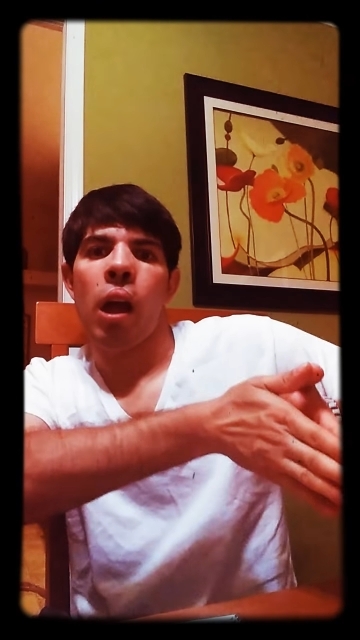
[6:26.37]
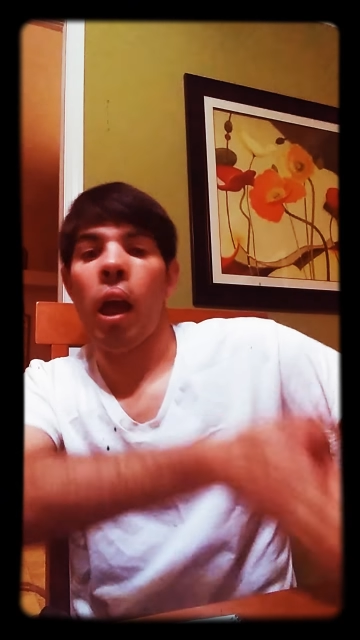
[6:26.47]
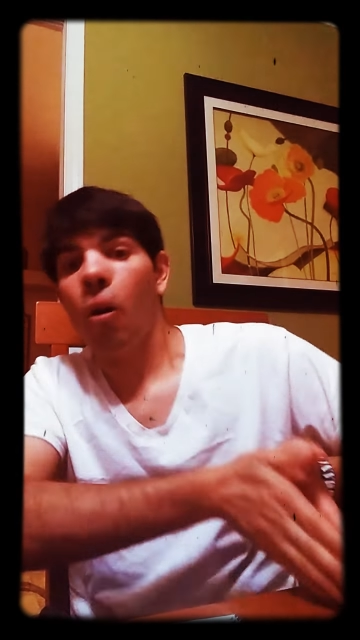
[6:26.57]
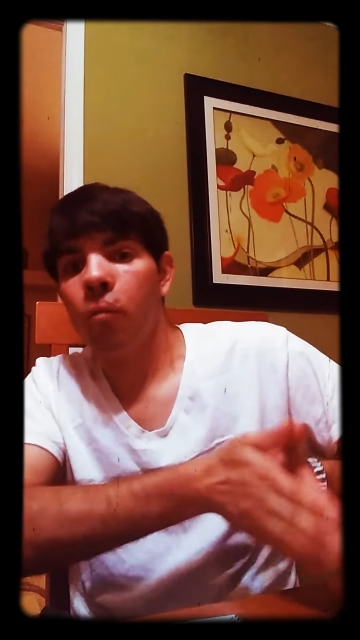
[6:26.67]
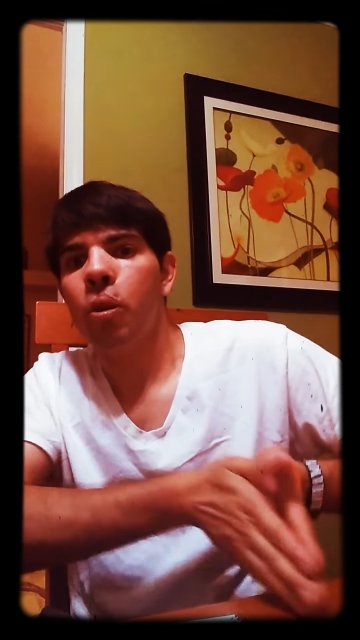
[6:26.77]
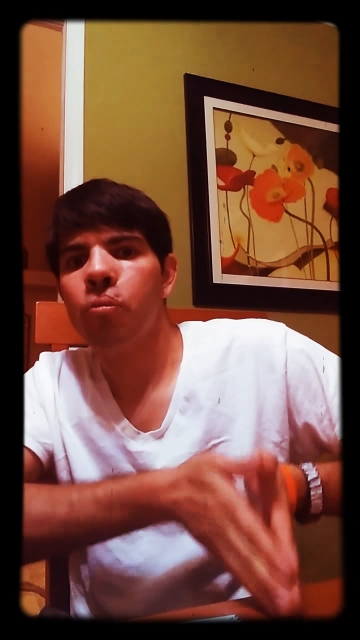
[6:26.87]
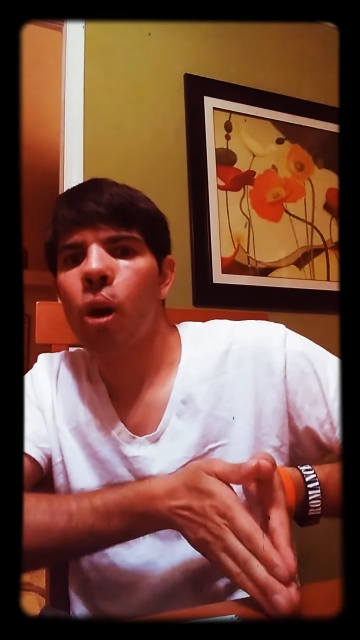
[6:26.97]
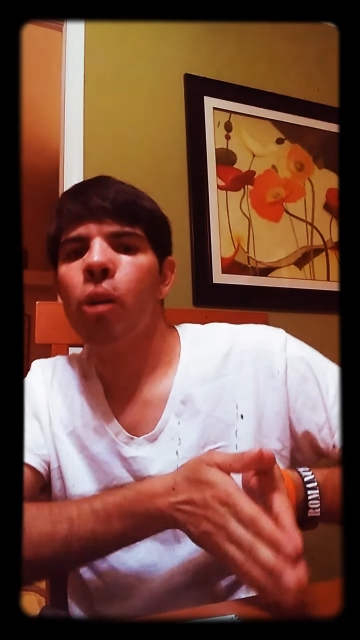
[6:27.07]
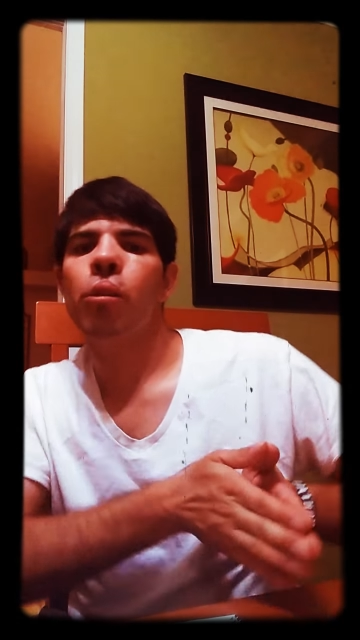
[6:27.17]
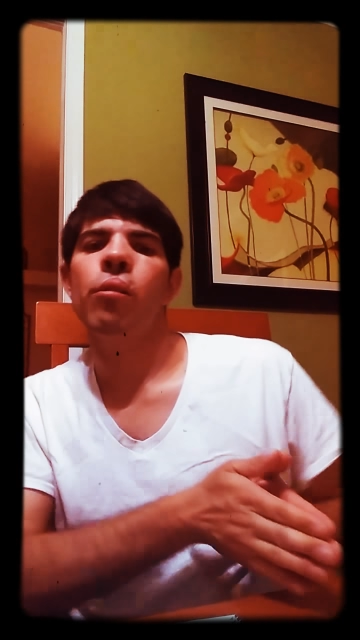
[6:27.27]
Predator.
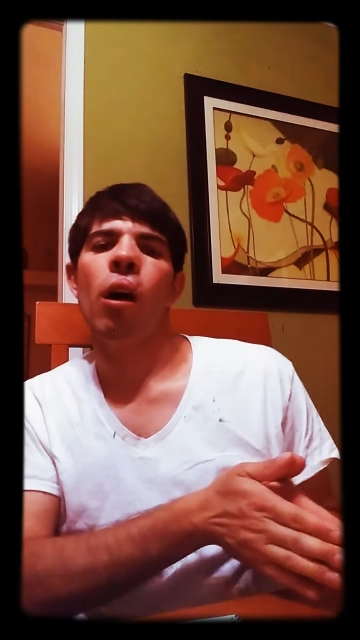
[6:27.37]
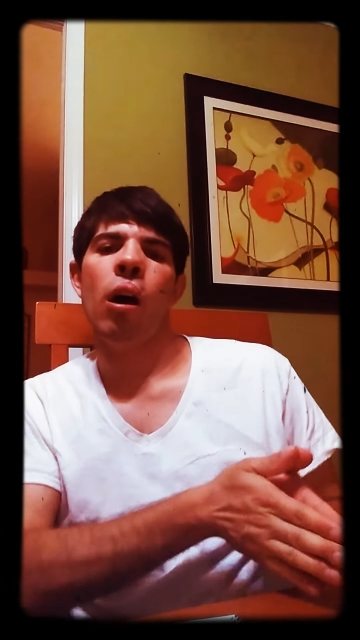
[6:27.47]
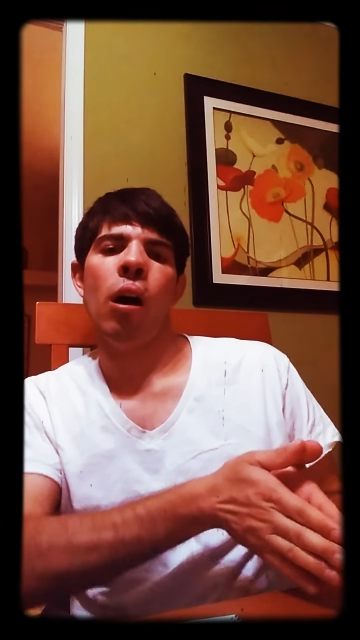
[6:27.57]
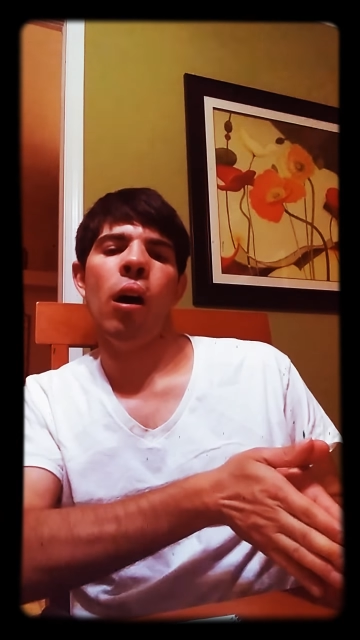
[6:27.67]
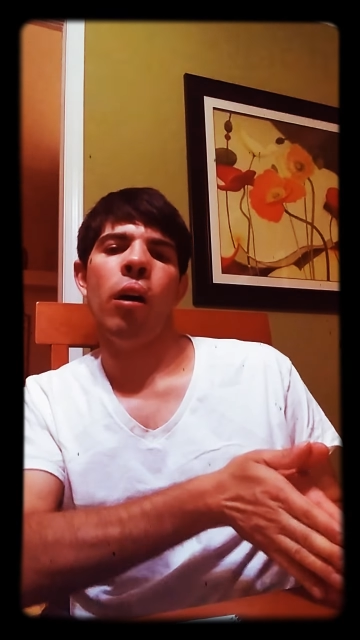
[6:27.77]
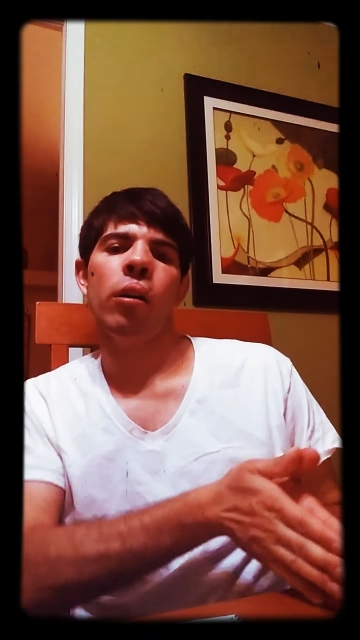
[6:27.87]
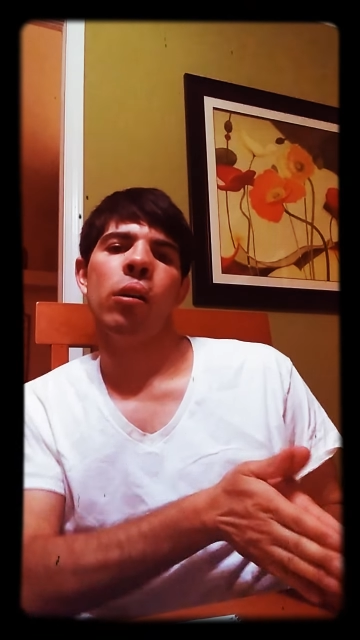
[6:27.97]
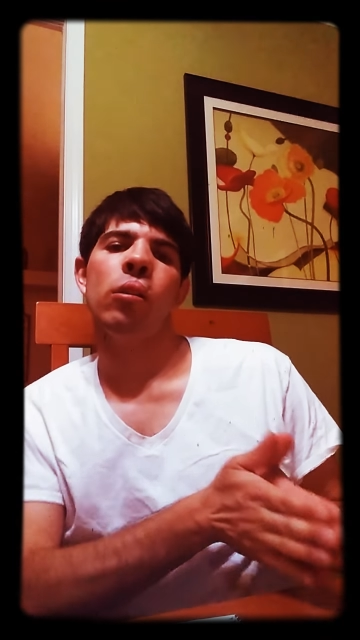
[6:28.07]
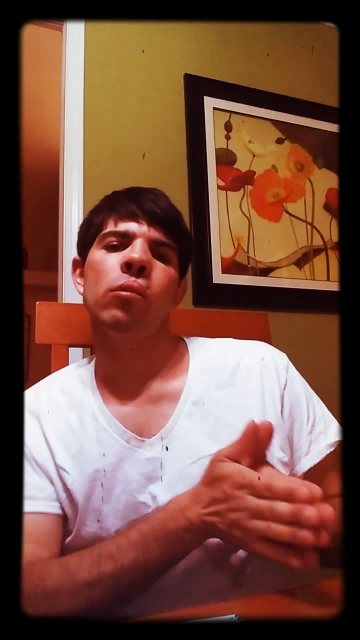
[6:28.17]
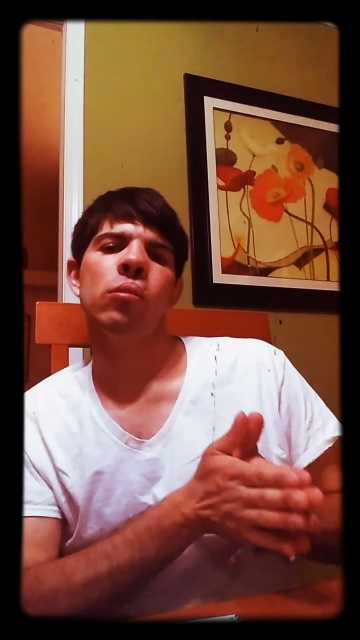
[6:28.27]
Colonial
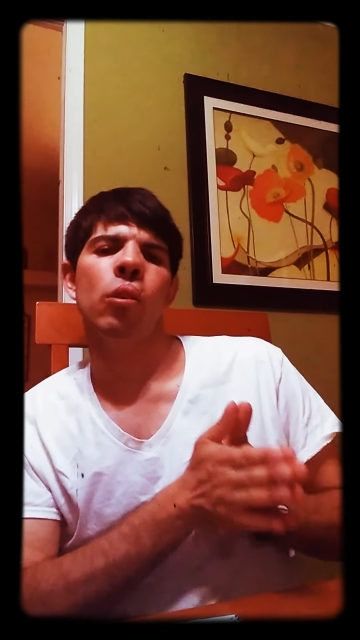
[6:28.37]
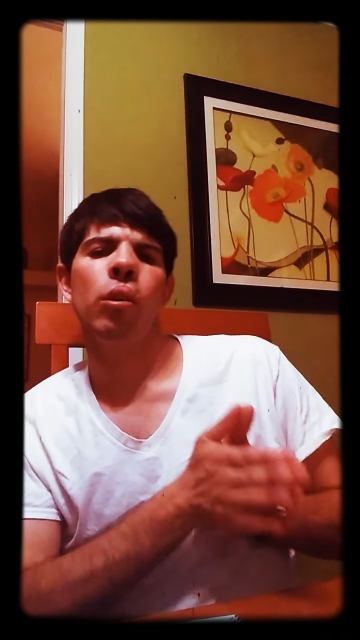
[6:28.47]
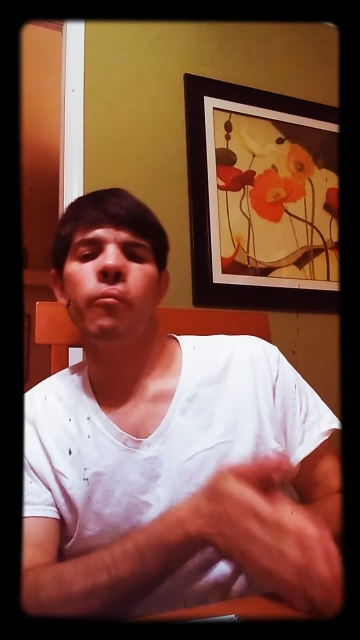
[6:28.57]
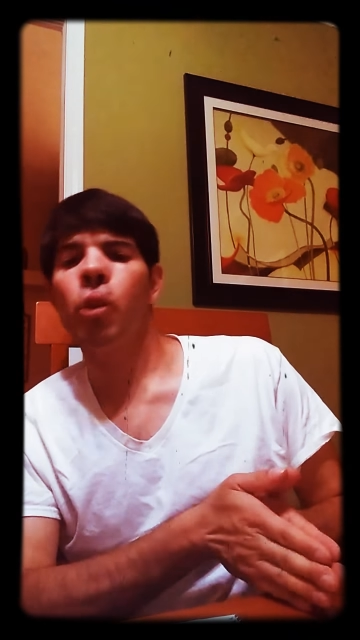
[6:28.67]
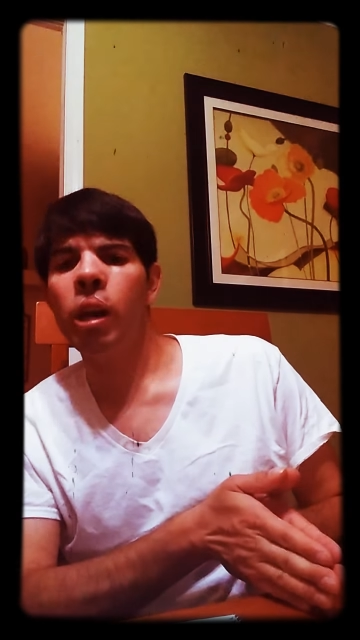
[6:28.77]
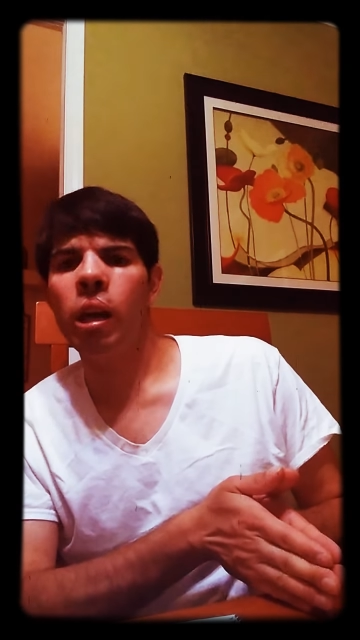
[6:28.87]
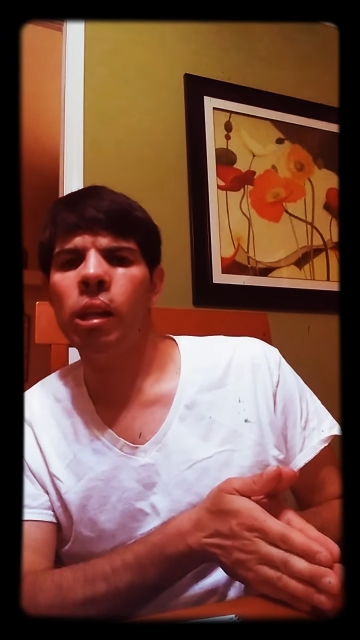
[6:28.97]
Marines.